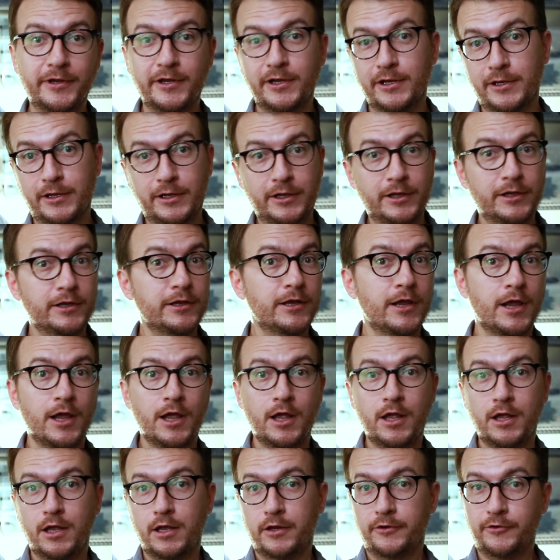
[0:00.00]
in
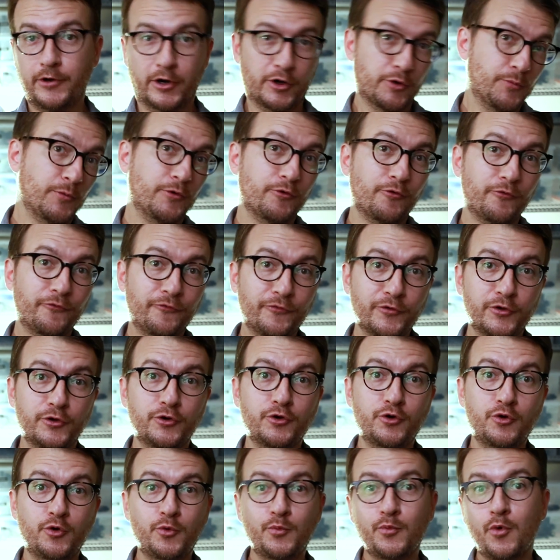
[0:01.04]
documentary
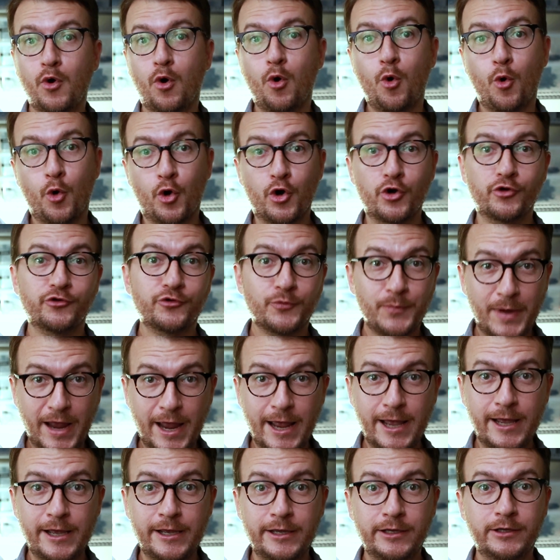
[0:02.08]
film or
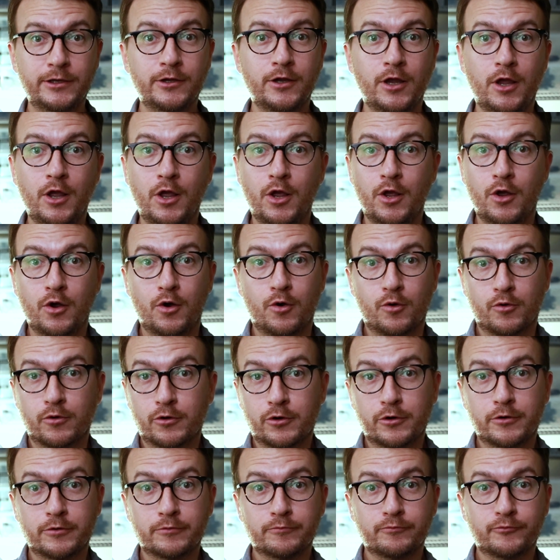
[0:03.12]
Japan
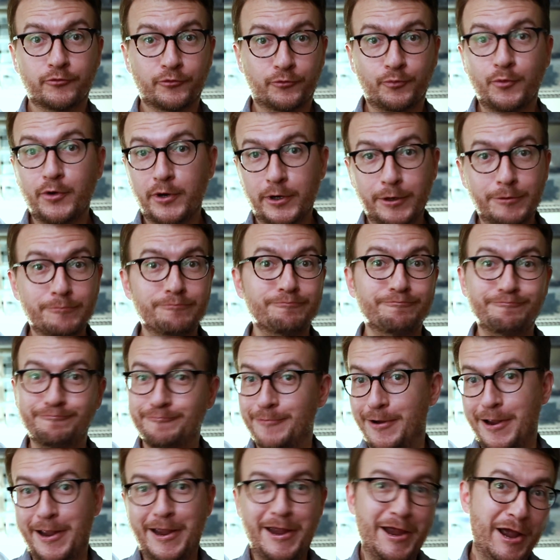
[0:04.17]
or just want to
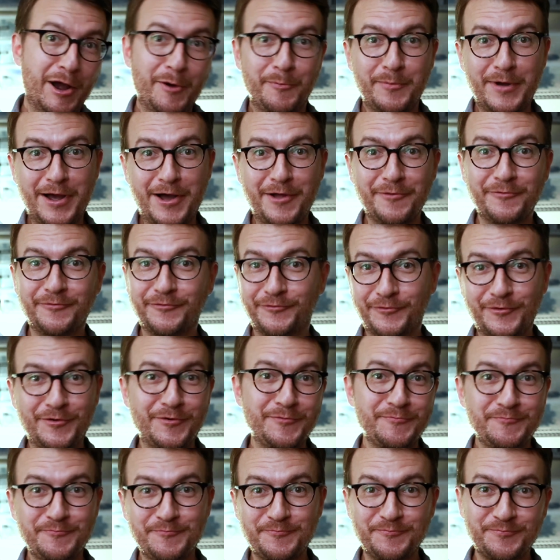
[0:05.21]
help out
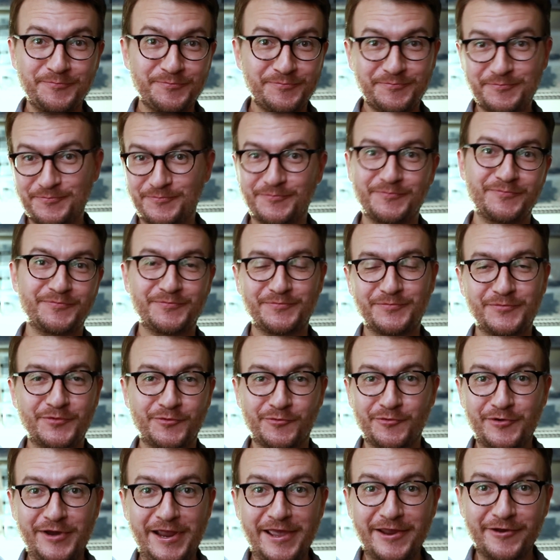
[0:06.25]
some
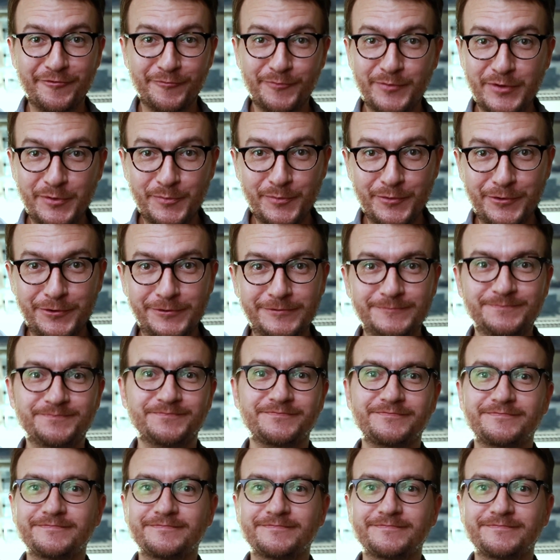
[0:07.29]
creative people.